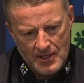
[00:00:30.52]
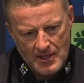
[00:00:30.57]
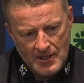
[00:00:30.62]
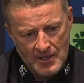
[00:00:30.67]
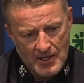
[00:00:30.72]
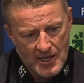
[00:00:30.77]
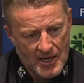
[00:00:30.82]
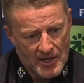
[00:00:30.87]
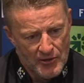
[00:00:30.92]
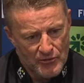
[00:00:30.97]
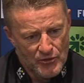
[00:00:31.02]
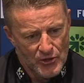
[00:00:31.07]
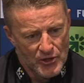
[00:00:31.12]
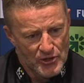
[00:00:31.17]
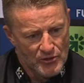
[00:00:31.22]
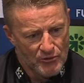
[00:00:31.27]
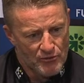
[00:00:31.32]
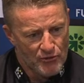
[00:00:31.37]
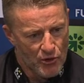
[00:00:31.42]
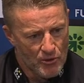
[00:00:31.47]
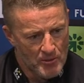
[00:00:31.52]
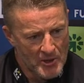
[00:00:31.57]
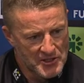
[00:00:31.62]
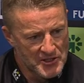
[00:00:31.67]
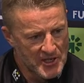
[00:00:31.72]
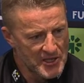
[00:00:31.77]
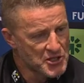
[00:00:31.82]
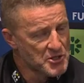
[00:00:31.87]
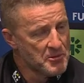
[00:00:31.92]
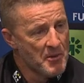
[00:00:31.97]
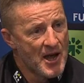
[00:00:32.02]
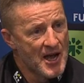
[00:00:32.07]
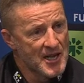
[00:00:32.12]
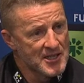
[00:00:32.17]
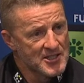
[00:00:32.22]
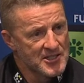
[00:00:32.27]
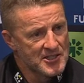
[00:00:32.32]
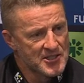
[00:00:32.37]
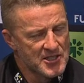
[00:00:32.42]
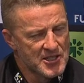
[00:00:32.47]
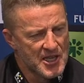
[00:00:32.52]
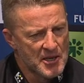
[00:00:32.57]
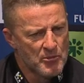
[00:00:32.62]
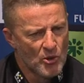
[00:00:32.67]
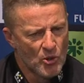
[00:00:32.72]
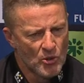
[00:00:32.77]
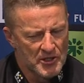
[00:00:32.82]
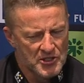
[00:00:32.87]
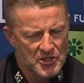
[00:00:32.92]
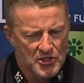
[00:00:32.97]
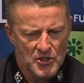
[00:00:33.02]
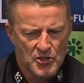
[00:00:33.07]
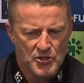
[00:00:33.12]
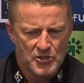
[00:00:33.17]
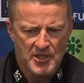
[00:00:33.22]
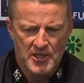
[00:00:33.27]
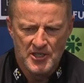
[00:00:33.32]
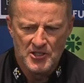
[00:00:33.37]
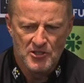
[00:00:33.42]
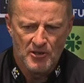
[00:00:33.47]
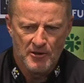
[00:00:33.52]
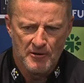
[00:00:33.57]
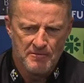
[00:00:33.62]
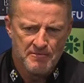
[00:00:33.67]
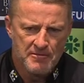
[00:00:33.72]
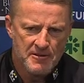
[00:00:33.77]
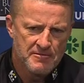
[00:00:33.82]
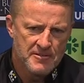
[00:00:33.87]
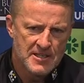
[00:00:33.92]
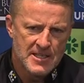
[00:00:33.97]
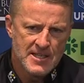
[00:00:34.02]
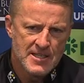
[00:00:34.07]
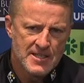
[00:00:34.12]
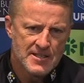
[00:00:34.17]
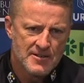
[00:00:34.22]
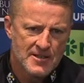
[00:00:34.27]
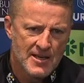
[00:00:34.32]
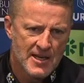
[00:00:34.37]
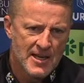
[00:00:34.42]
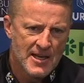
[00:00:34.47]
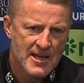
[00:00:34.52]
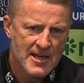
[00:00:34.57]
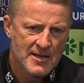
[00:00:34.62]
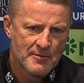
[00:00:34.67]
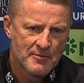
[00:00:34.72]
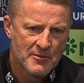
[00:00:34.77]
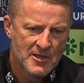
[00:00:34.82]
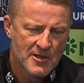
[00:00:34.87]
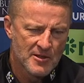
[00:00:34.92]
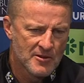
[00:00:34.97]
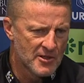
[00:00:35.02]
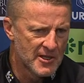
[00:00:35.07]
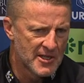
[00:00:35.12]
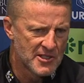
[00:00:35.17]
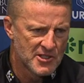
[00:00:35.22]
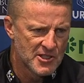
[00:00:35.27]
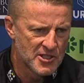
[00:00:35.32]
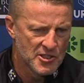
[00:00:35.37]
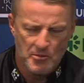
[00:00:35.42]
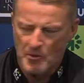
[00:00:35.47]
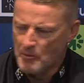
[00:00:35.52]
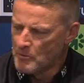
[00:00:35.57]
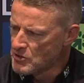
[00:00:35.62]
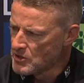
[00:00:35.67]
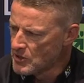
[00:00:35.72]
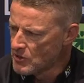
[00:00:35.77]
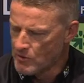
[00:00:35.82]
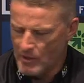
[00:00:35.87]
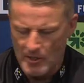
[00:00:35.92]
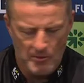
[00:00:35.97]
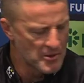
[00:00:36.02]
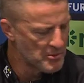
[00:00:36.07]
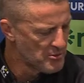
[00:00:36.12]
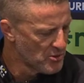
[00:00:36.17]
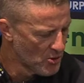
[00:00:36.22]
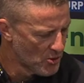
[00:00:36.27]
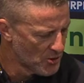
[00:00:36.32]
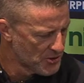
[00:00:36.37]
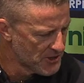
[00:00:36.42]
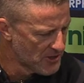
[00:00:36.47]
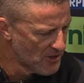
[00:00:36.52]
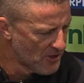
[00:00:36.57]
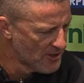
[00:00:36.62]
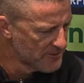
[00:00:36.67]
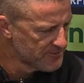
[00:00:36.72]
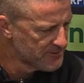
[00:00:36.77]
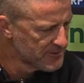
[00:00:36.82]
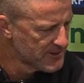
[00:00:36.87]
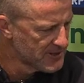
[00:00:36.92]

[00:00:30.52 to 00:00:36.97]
you know, first and foremost, our smarts and just our ball execution inside 50. And I thought our discipline was incredibly poor tonight.